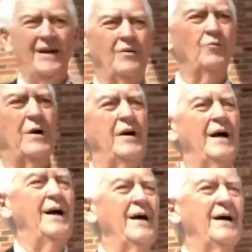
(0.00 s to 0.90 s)
I just wanted
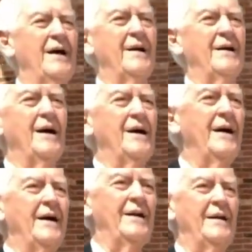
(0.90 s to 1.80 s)
to ask questions about
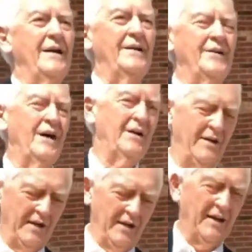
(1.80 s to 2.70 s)
Scripture, and you
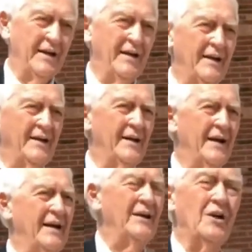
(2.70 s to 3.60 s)
won't allow me to ask
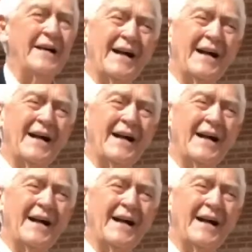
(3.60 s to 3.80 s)
any questions.